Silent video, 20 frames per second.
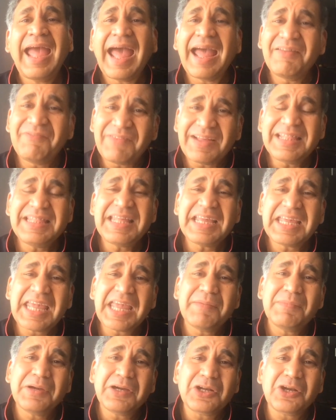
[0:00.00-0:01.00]
And when they
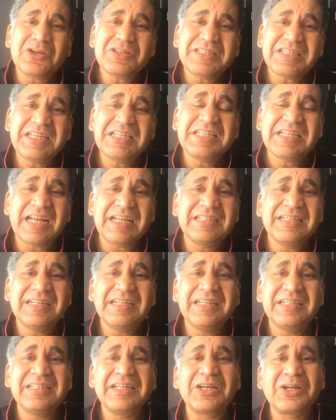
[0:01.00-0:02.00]
came across each other
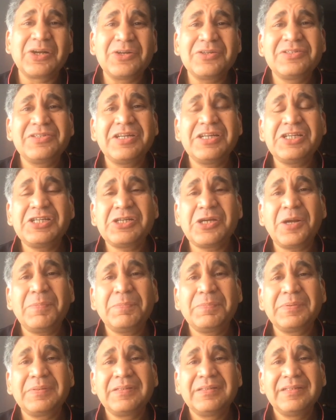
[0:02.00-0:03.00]
in the grocery shop,
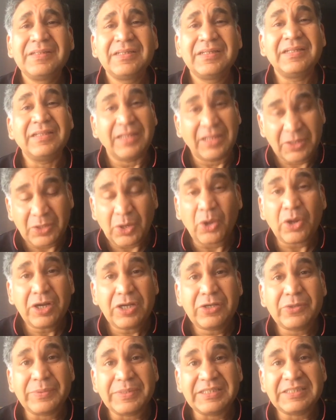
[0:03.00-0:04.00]
they
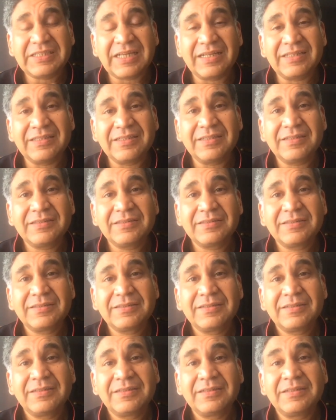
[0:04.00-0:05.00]
nodded to each other,
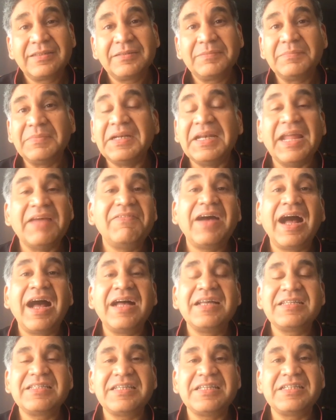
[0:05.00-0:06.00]
but never
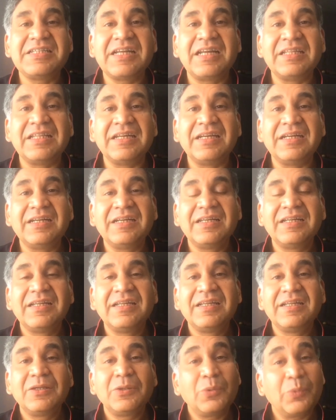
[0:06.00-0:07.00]
asked each other
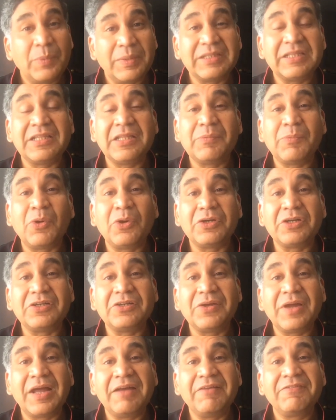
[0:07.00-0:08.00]
whether they wanted
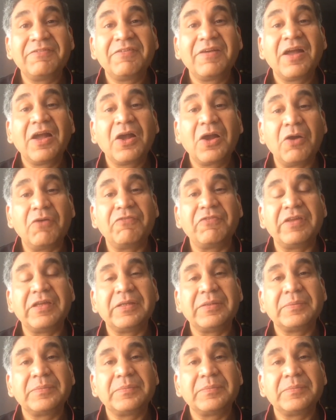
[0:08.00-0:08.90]
to have coffee.